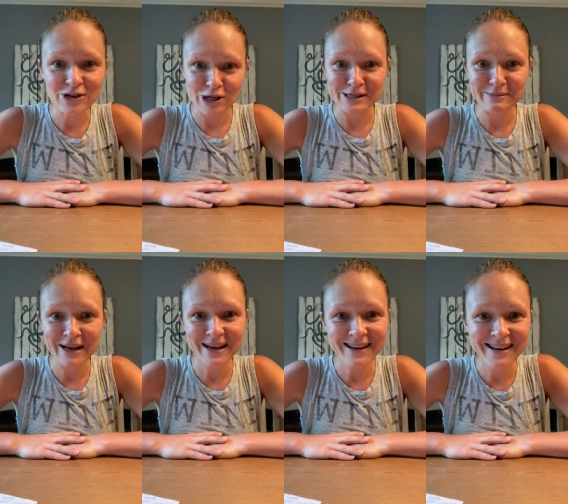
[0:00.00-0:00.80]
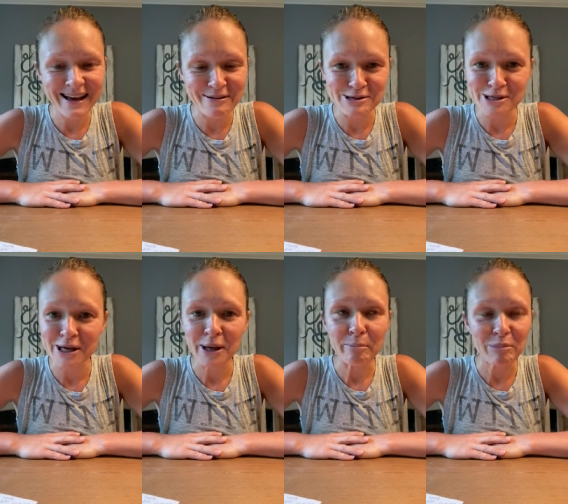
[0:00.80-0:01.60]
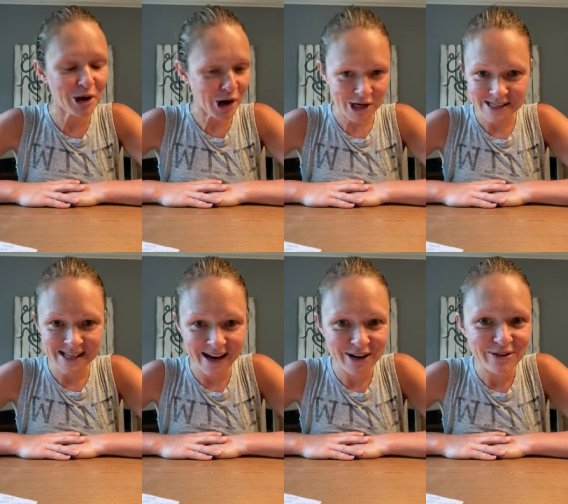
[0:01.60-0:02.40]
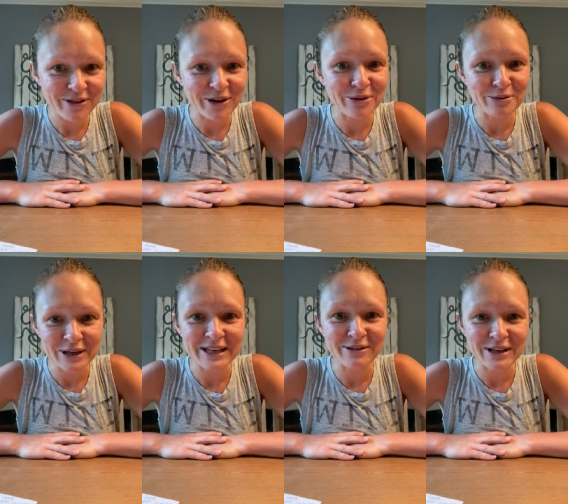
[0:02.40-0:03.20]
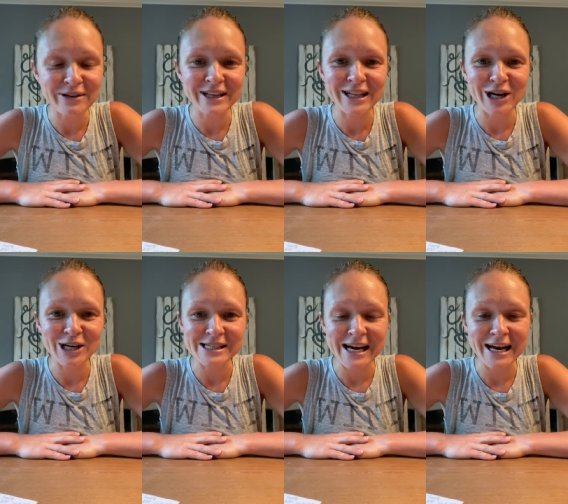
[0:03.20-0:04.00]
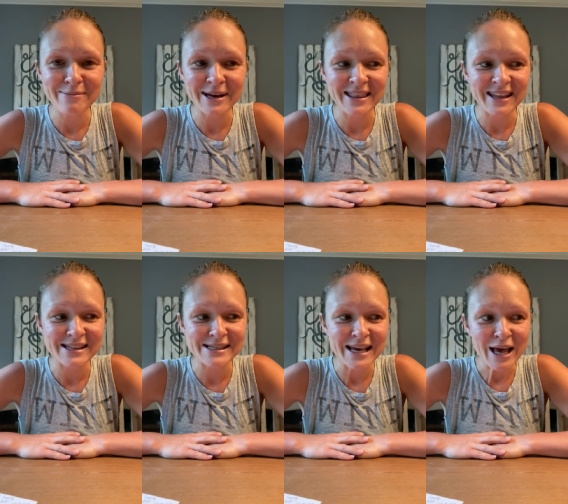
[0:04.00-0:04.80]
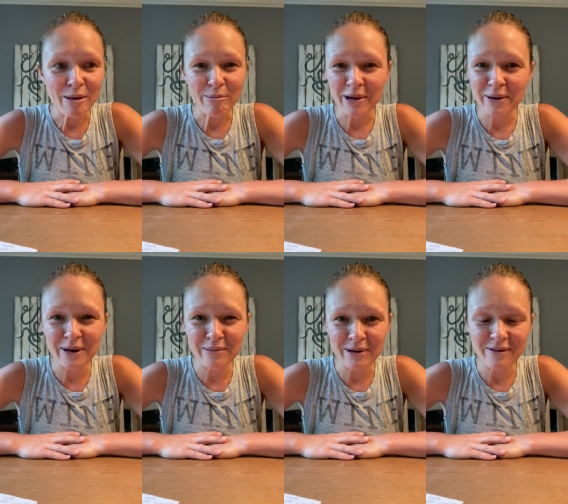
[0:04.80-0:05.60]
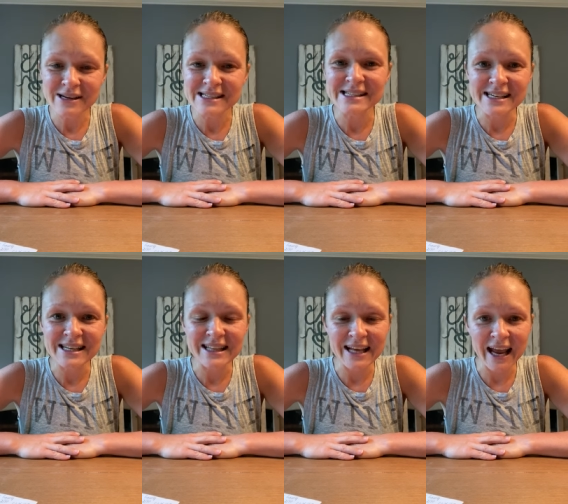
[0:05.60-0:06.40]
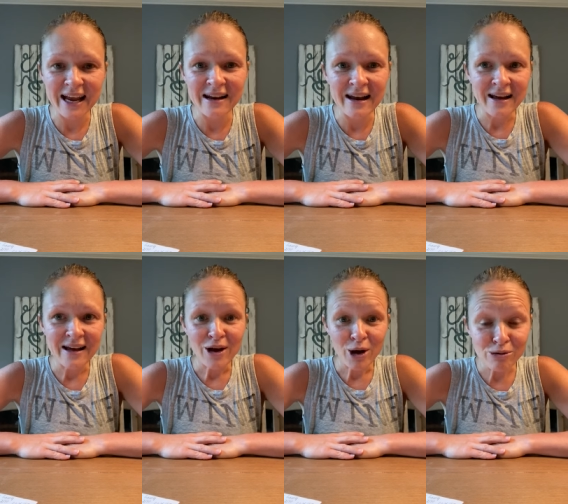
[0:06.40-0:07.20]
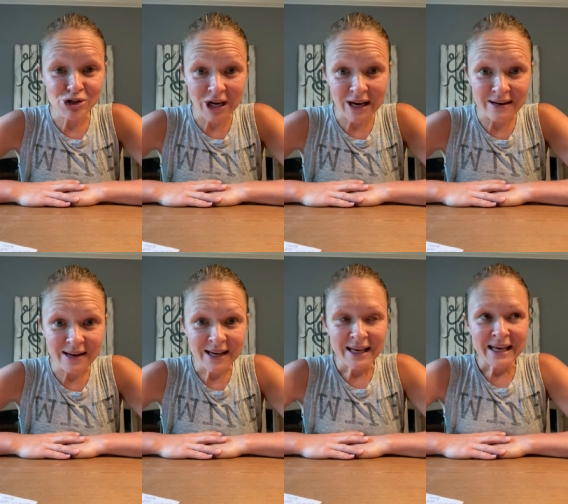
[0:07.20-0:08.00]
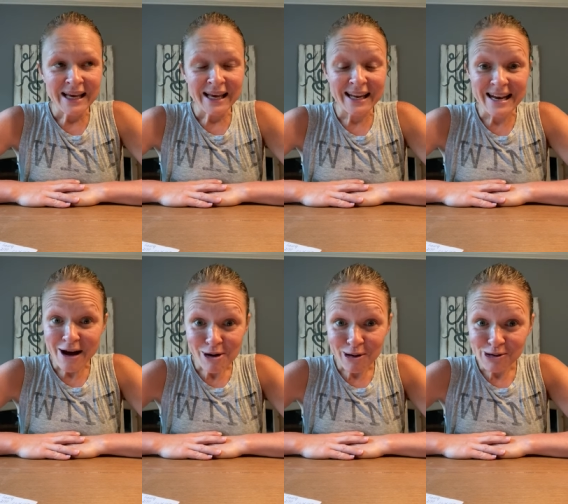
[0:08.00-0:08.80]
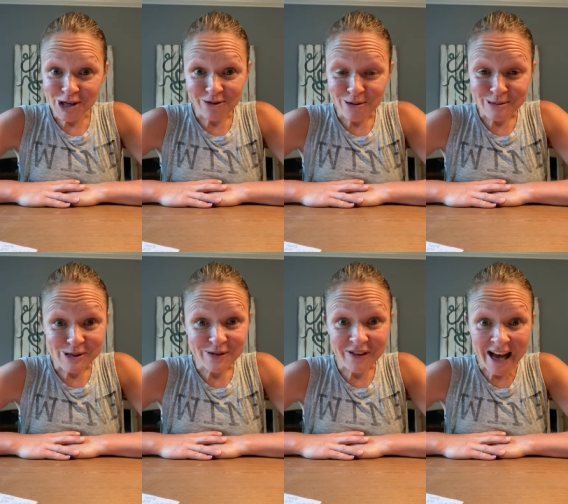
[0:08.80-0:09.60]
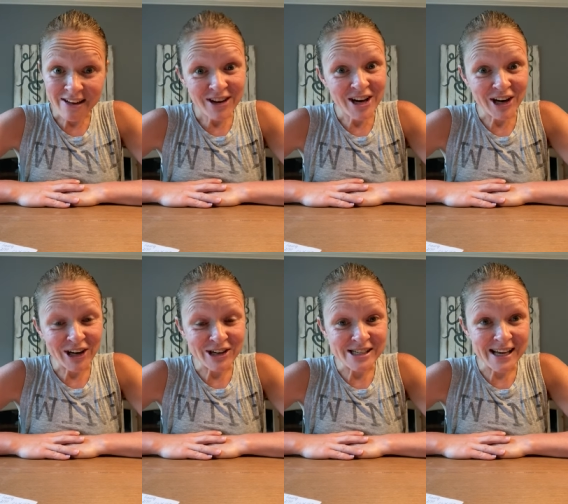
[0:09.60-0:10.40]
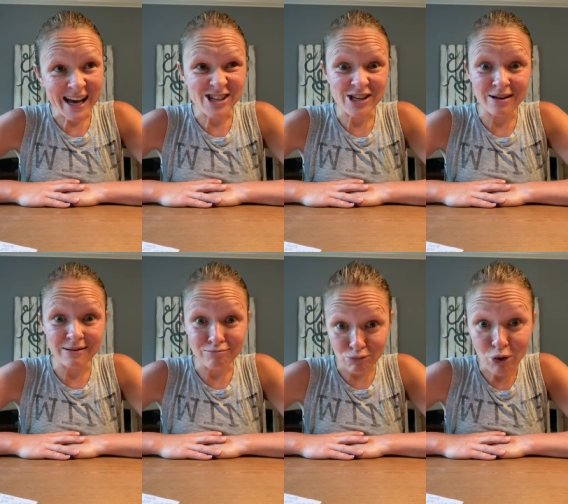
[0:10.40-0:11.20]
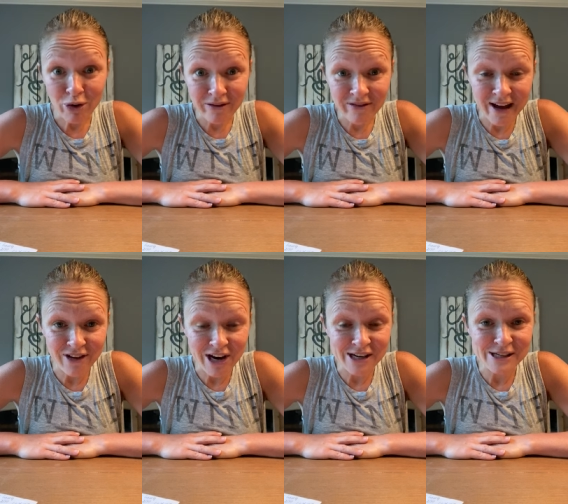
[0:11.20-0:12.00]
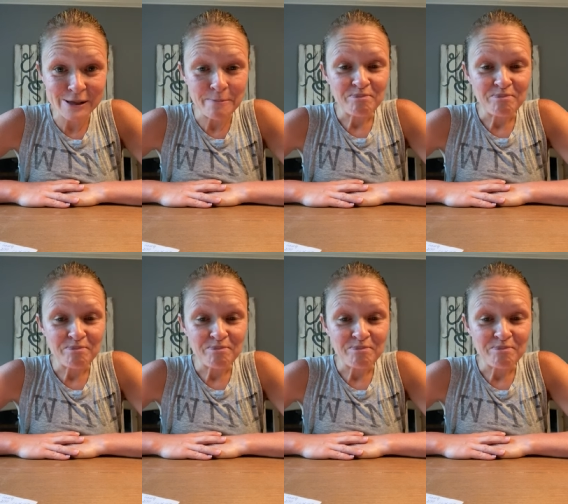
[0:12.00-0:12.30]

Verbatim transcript: Trust me, I was beyond scared for a really, really, really long time. And that's probably one of the big reasons I delayed coaching and now coaching for almost five years, actually more than five years,